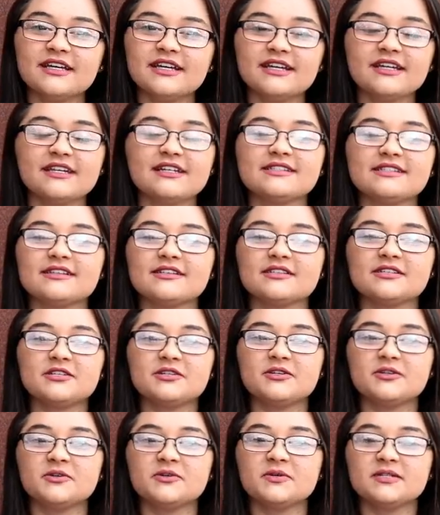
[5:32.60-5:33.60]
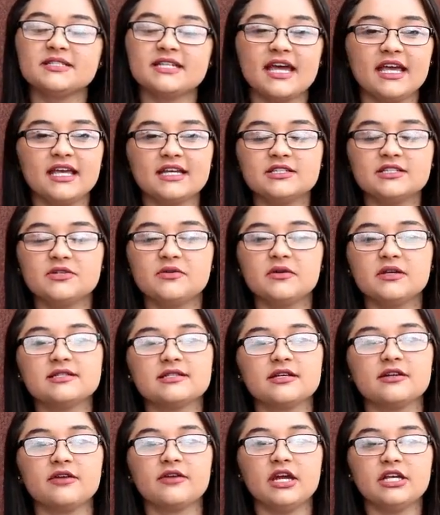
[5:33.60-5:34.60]
is to take into
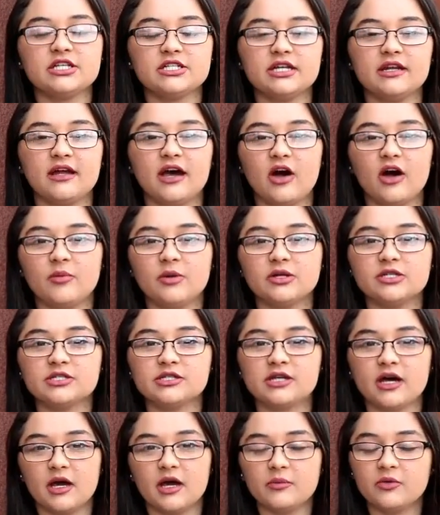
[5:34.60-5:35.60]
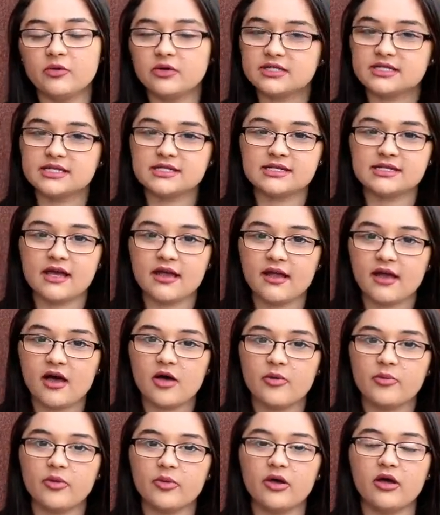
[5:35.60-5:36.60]
consideration how much time horses take
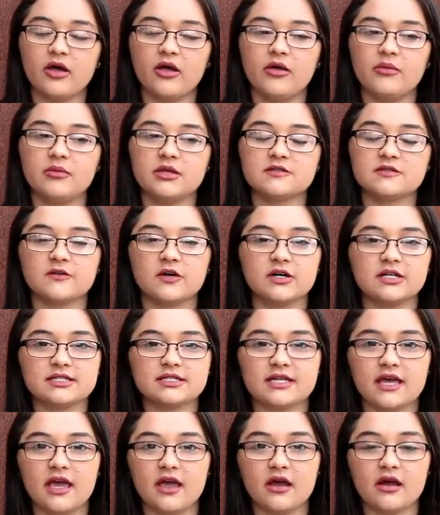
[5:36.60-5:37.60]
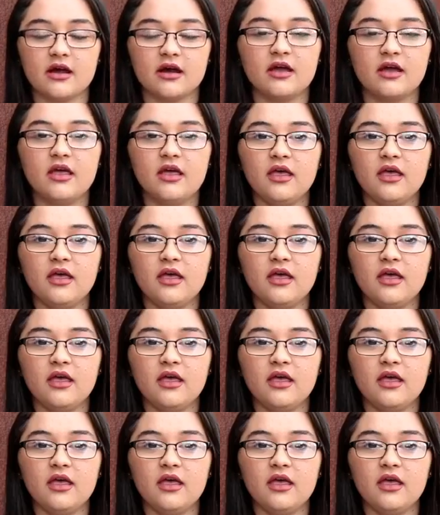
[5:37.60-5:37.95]
up as far as care